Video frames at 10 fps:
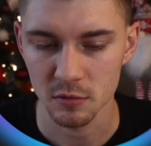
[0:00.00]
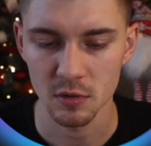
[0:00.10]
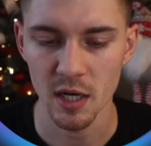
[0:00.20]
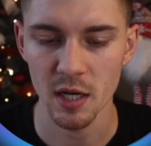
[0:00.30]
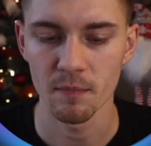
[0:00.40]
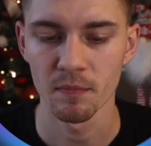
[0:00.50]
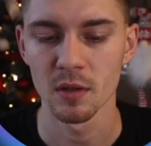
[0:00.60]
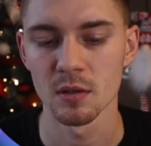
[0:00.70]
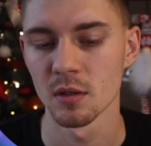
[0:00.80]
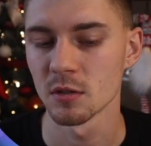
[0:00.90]
right,
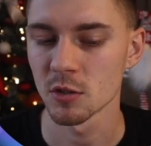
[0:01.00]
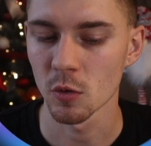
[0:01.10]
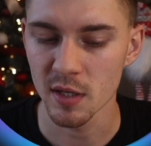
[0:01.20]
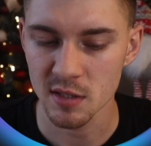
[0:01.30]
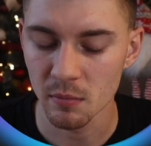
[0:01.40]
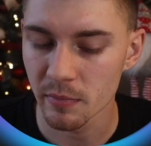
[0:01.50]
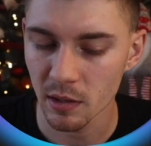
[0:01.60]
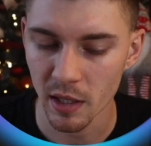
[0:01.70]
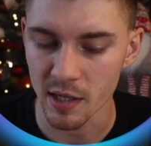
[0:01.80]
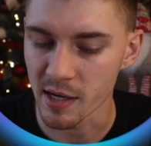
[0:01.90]
so this can be
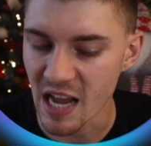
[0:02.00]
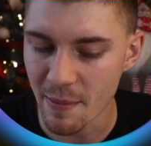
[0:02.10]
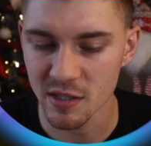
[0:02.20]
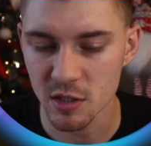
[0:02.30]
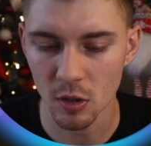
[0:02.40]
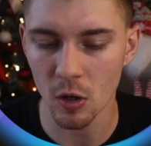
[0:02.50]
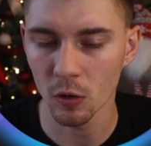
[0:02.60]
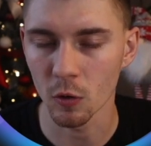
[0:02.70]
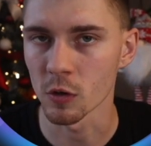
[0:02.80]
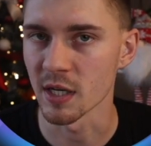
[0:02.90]
like a game
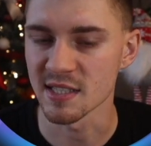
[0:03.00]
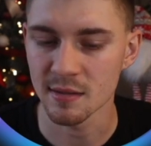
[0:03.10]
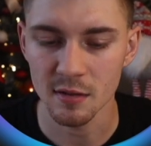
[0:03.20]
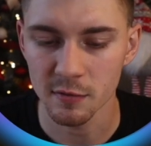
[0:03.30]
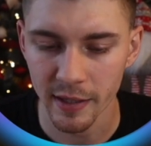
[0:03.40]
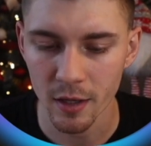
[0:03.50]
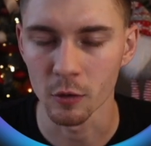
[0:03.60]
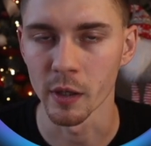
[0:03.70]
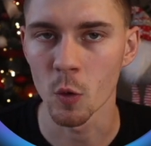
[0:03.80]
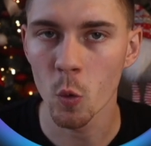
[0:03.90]
install or a survey
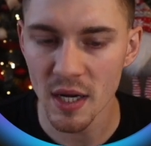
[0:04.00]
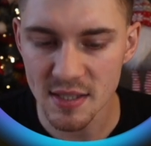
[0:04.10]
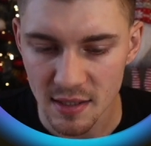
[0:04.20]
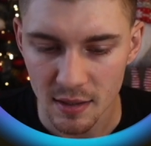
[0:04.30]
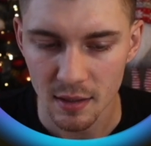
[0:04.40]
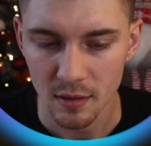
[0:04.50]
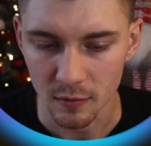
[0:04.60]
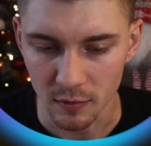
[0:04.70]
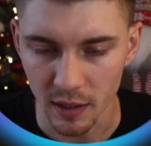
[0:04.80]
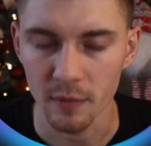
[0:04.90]
or a quiz,
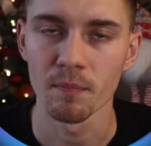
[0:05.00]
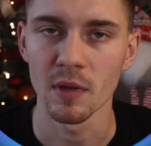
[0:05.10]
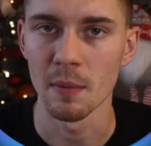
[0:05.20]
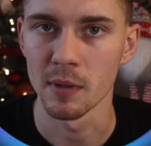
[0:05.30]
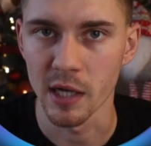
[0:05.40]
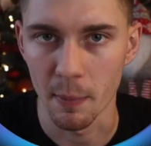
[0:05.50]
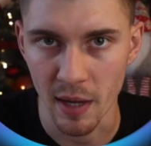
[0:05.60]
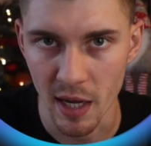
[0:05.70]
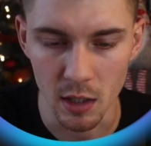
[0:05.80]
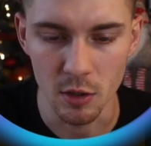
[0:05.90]
right, I'm gonna get
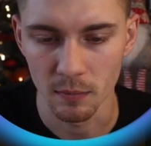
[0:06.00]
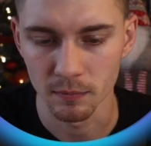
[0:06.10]
paid.